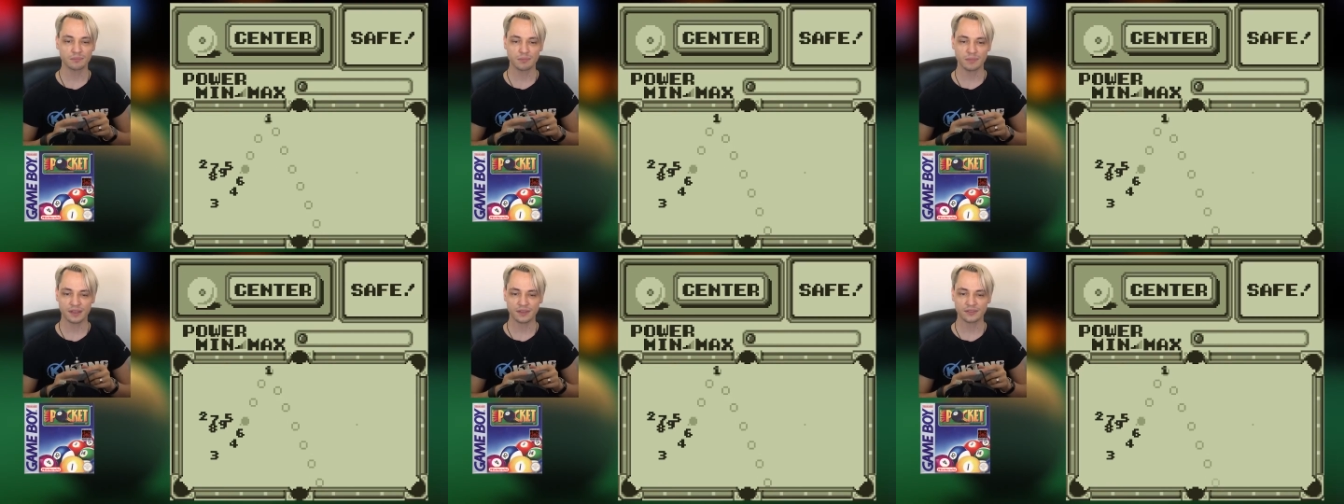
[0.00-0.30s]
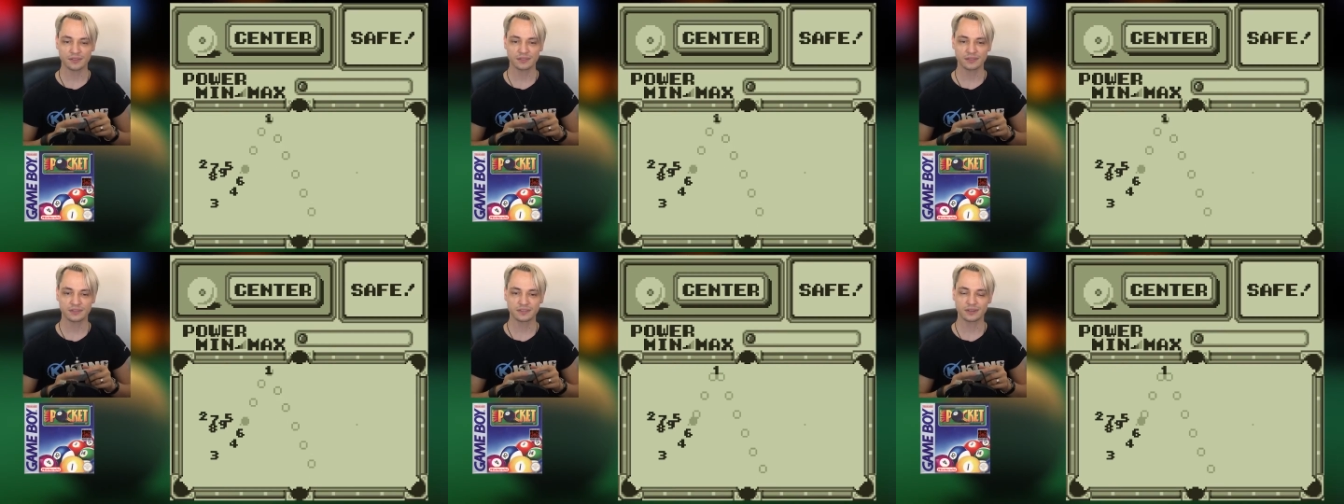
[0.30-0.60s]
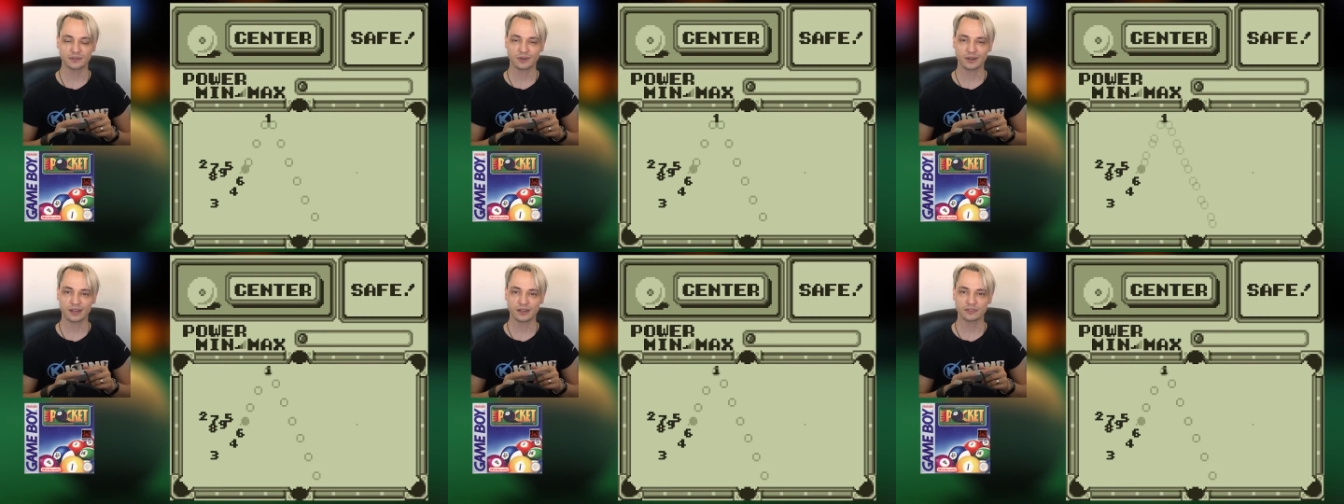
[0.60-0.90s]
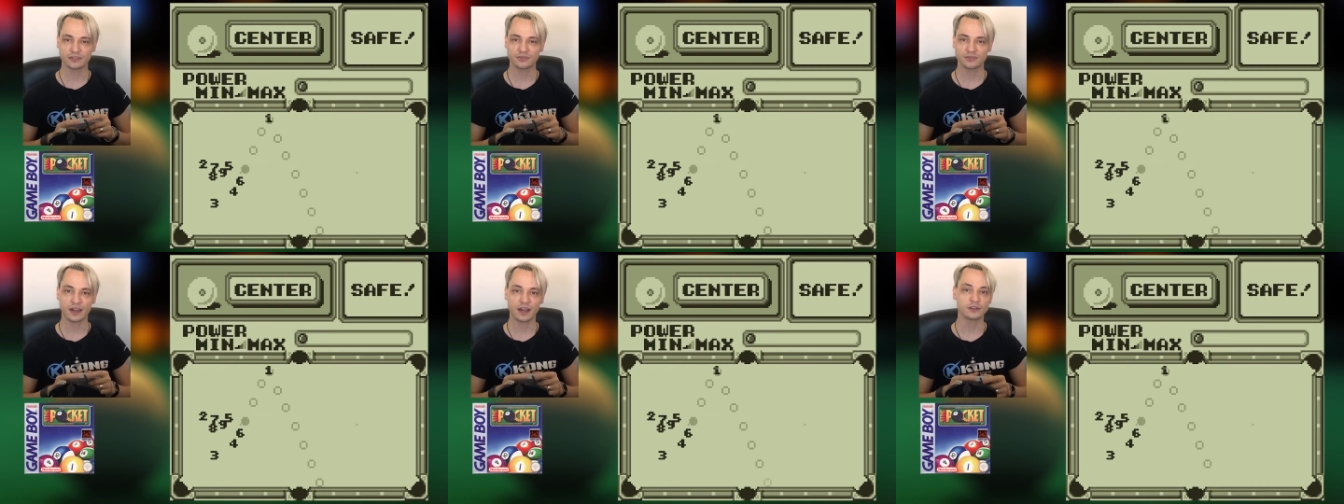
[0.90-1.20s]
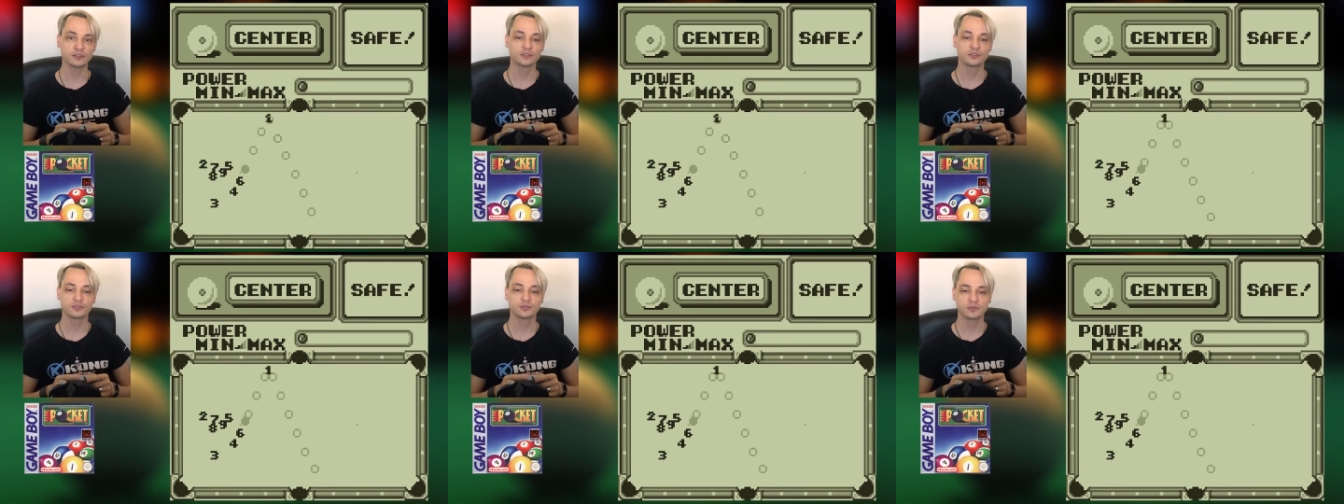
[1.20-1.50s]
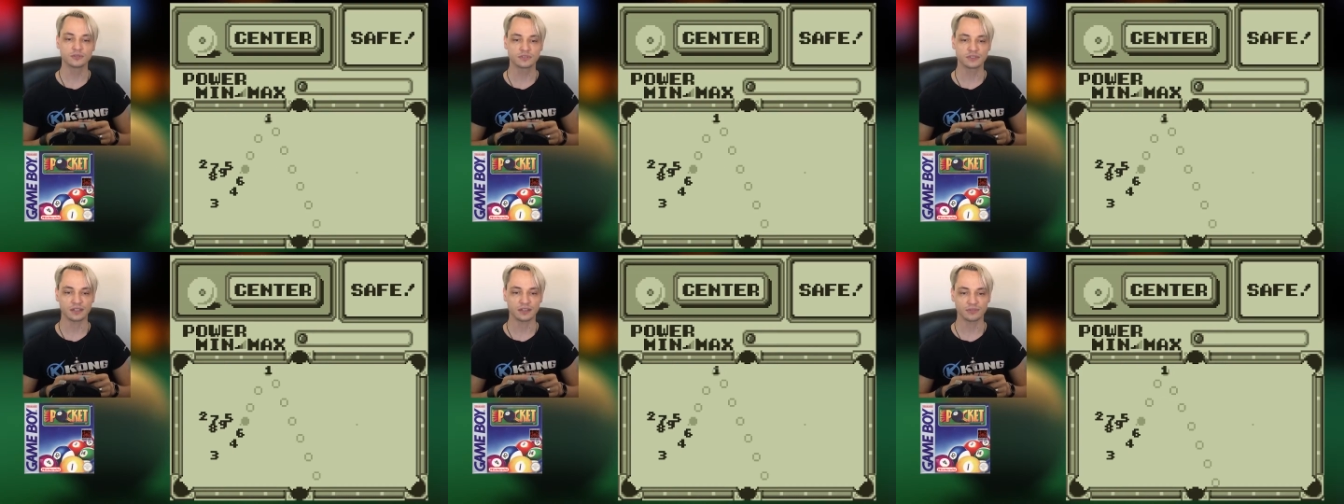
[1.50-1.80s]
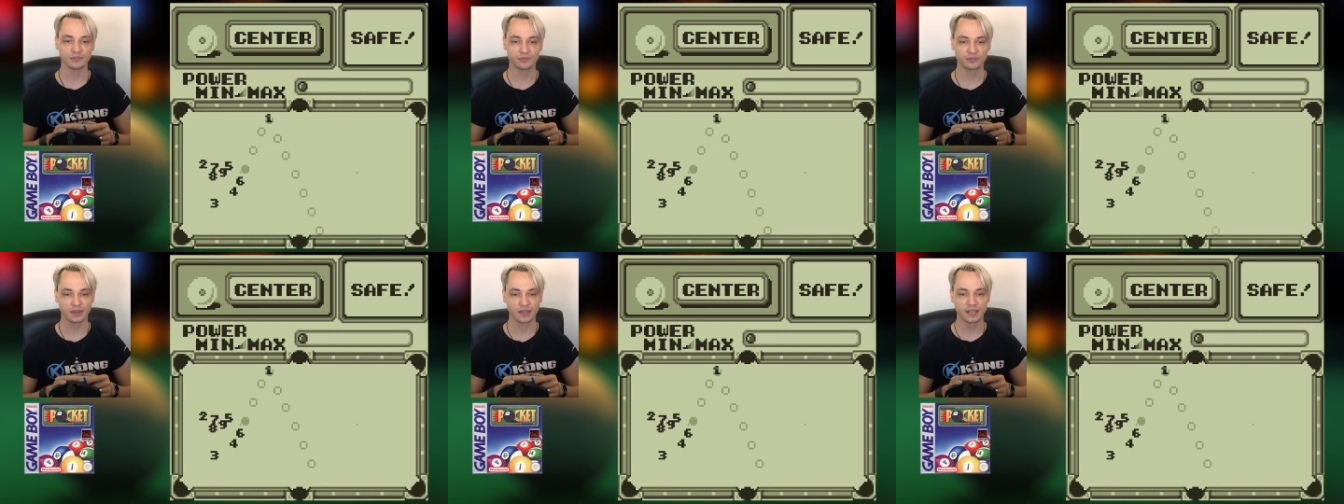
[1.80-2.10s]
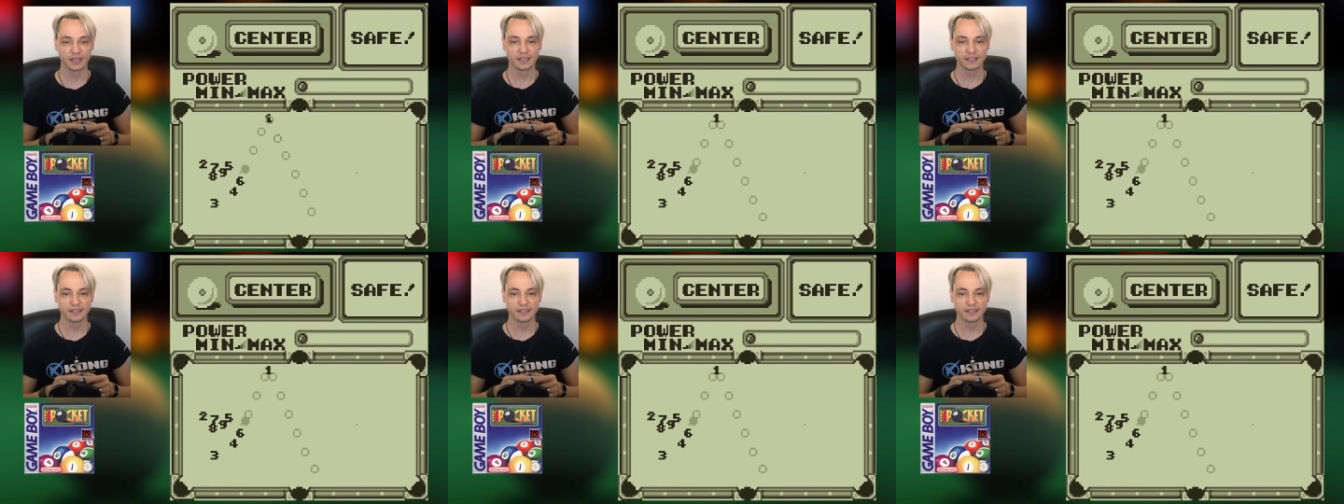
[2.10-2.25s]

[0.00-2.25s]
methods around of how to do stuff.